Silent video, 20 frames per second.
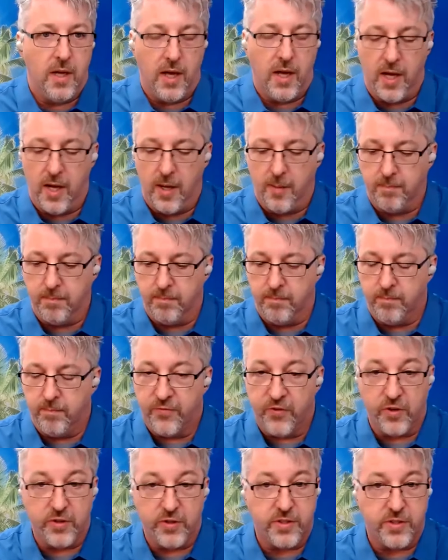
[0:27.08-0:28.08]
Um,
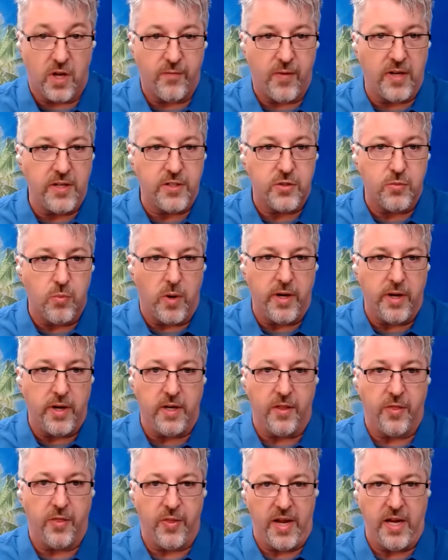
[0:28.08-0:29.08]
first off, I just wanted
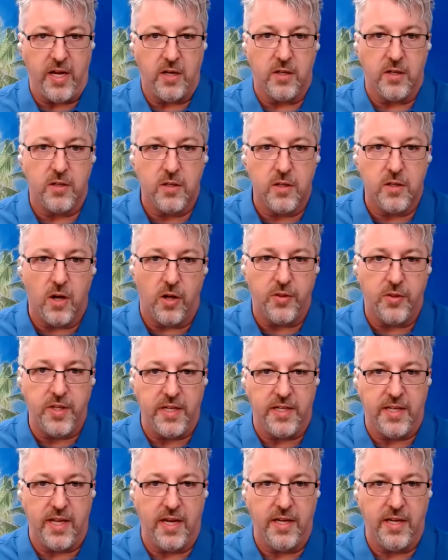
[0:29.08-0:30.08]
to thank all
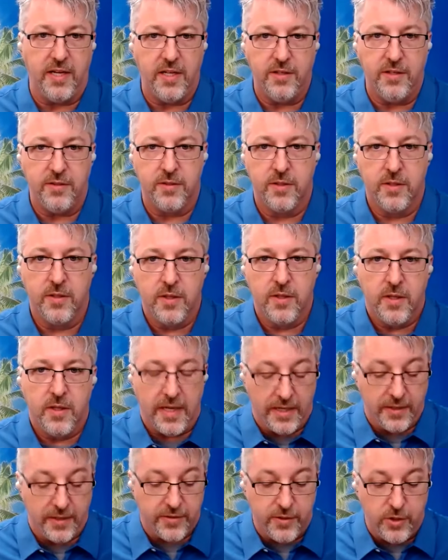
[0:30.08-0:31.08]
the attendees
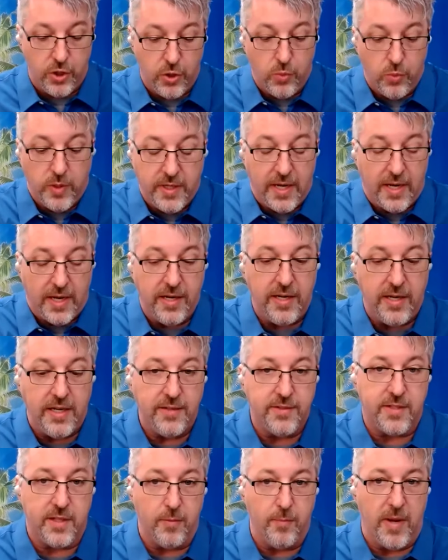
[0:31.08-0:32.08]
it's you
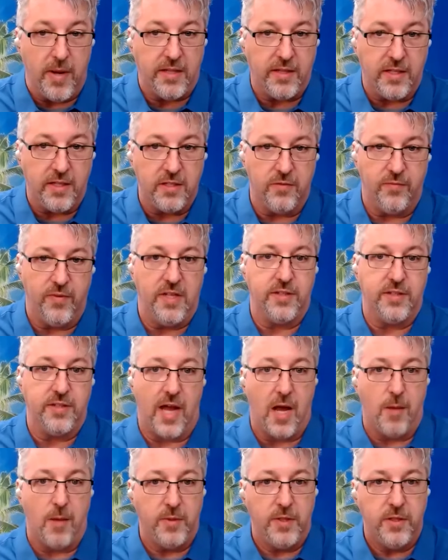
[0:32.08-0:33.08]
attendees that make these events
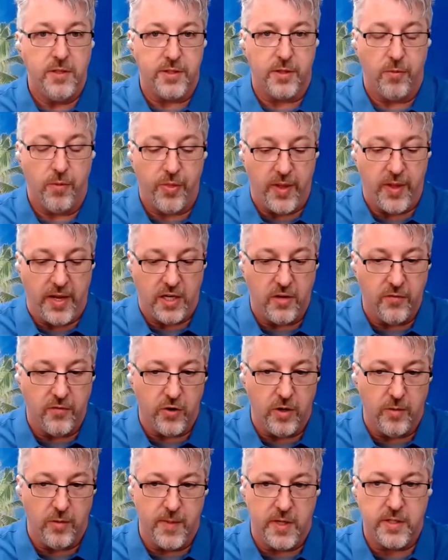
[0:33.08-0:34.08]
happen. So thank you
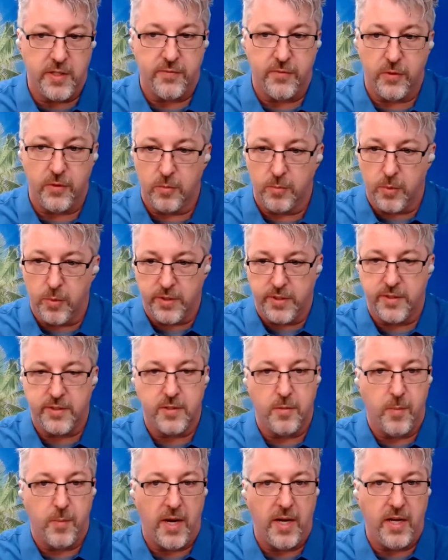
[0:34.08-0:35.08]
very much for
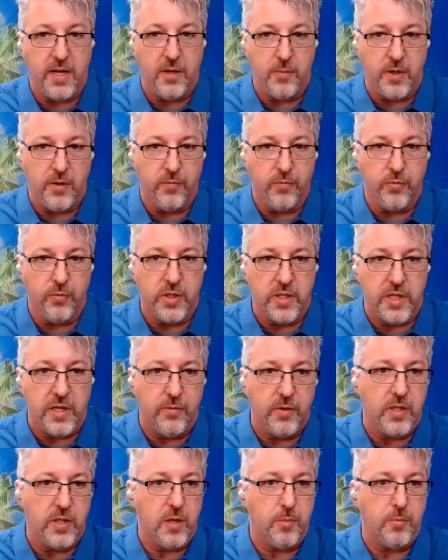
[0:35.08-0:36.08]
participating. We really,
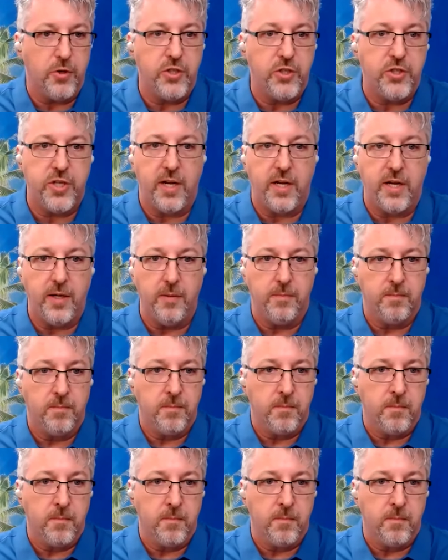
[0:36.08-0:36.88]
really appreciate it.